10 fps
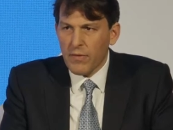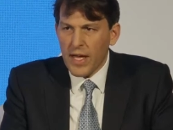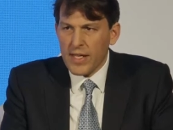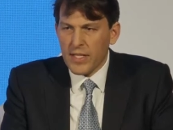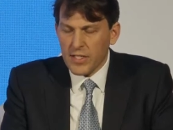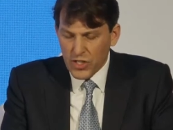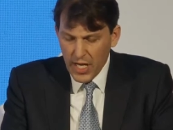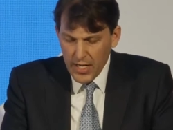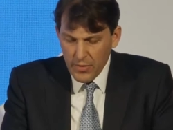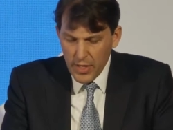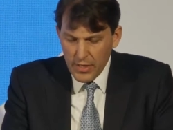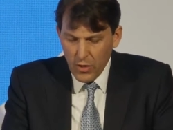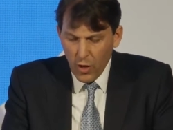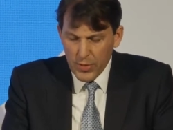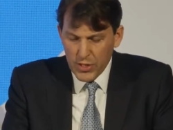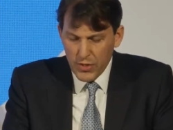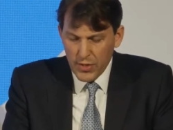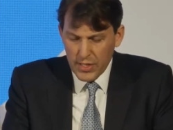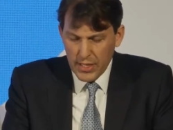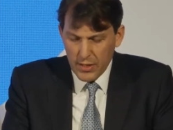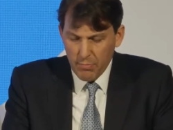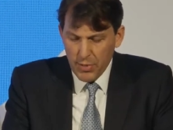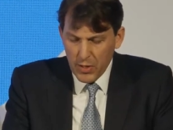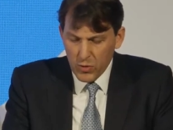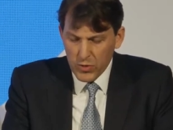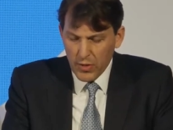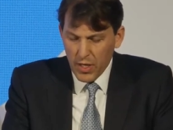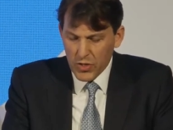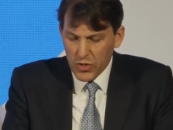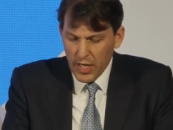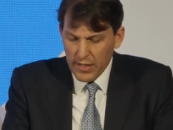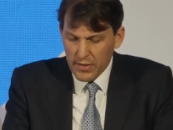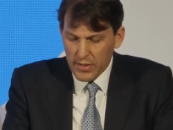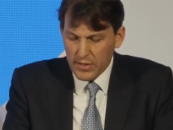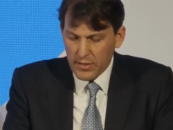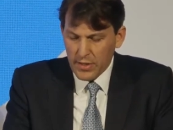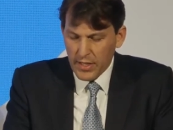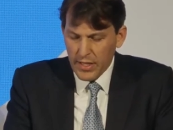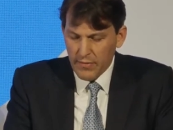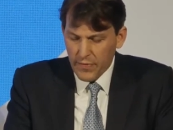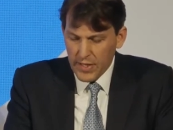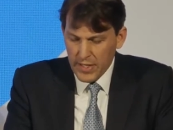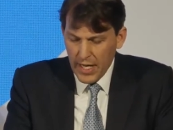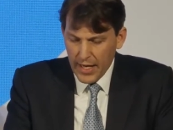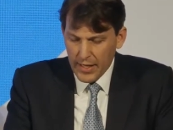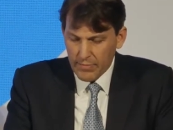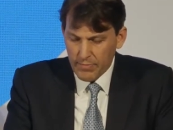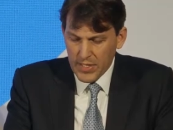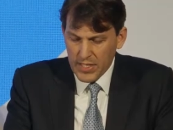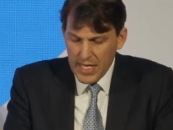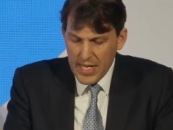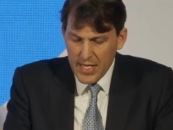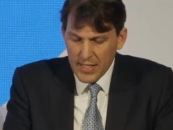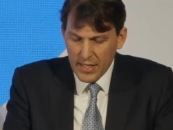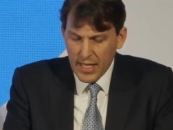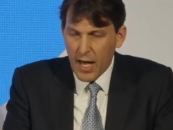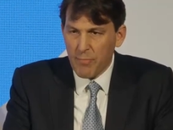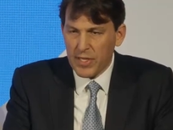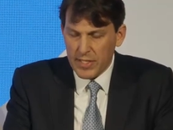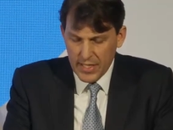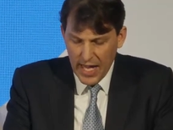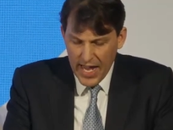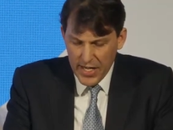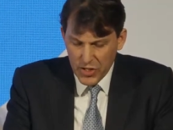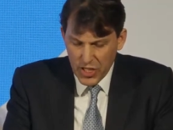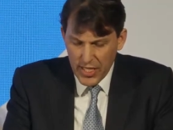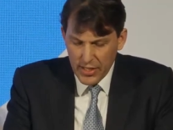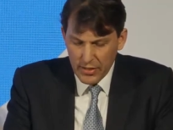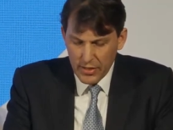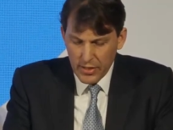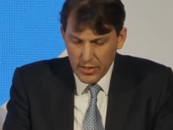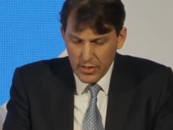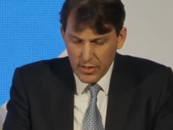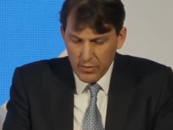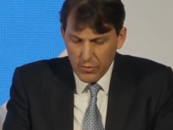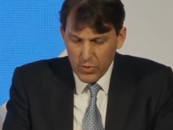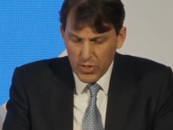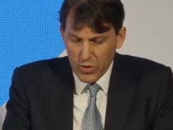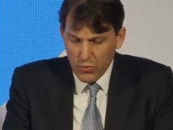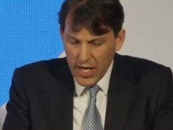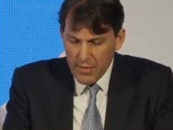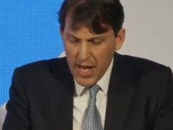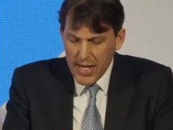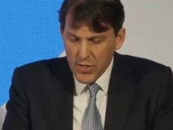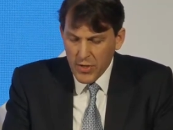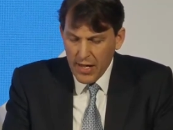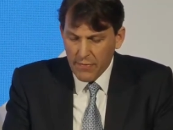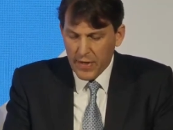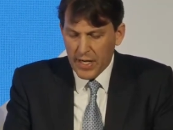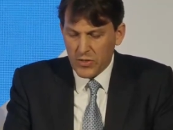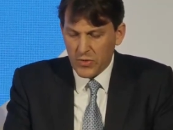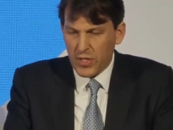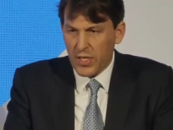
there's a genuine opportunity to build on our strengths in fintech, seize the capitalist energy, which has already made UK financial